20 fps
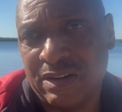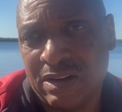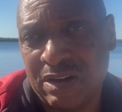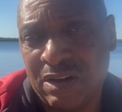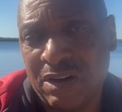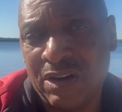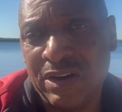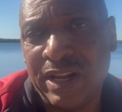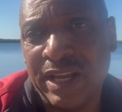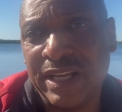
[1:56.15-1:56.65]

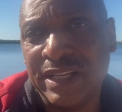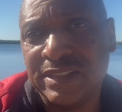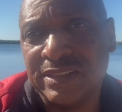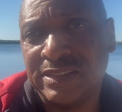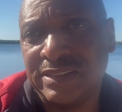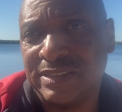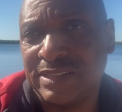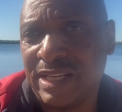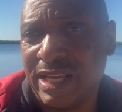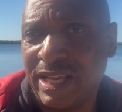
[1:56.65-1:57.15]

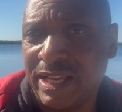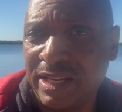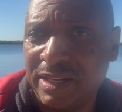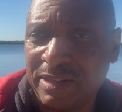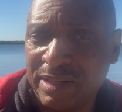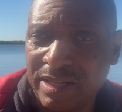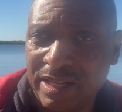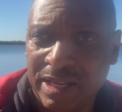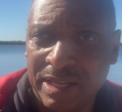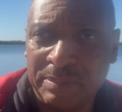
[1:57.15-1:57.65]
earnings
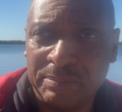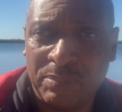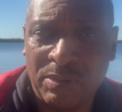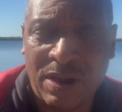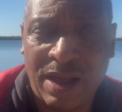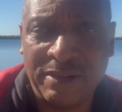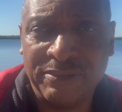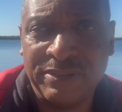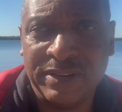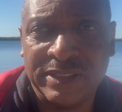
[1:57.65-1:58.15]
and
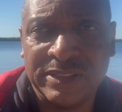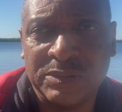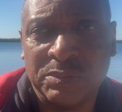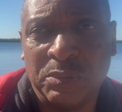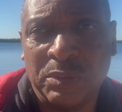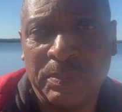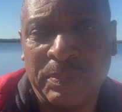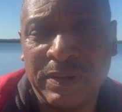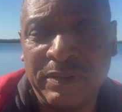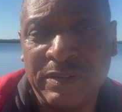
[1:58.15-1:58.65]
profits
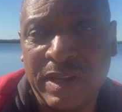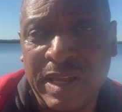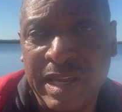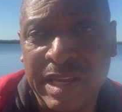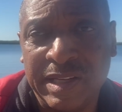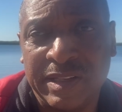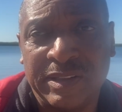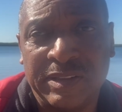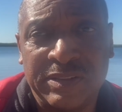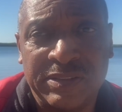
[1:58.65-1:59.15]
would be
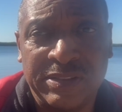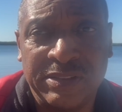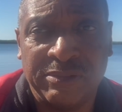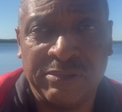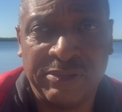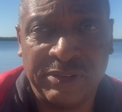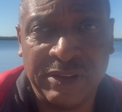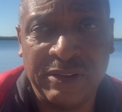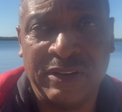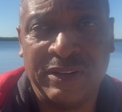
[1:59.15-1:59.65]
hit
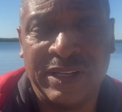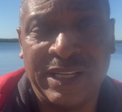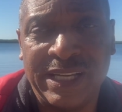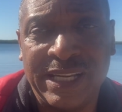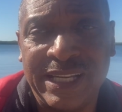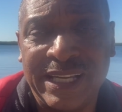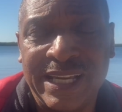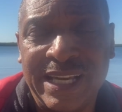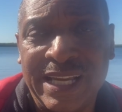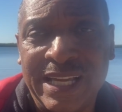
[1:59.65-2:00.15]

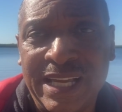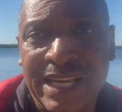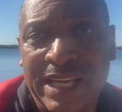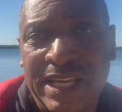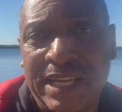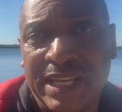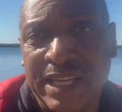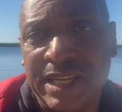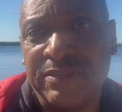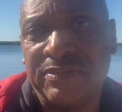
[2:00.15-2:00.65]
severely
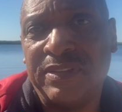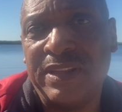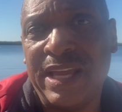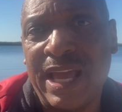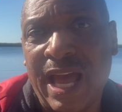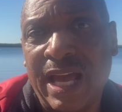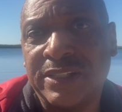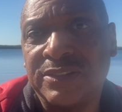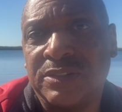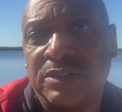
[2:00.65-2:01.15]
if the
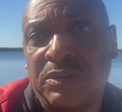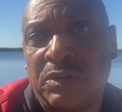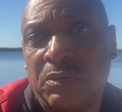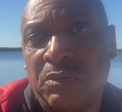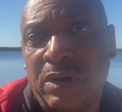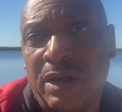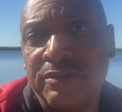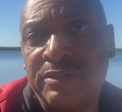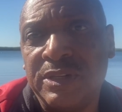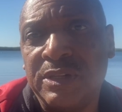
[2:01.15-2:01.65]
actual
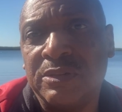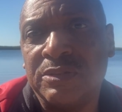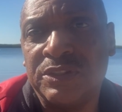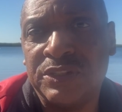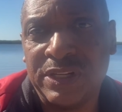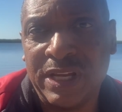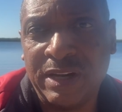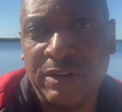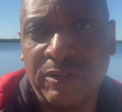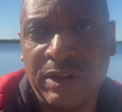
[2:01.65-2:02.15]
revenue
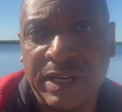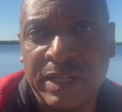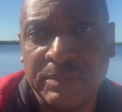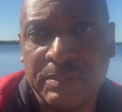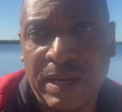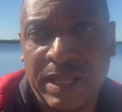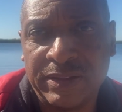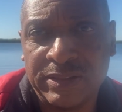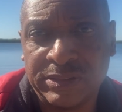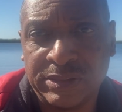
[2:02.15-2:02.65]
generated
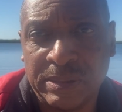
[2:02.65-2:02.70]
by those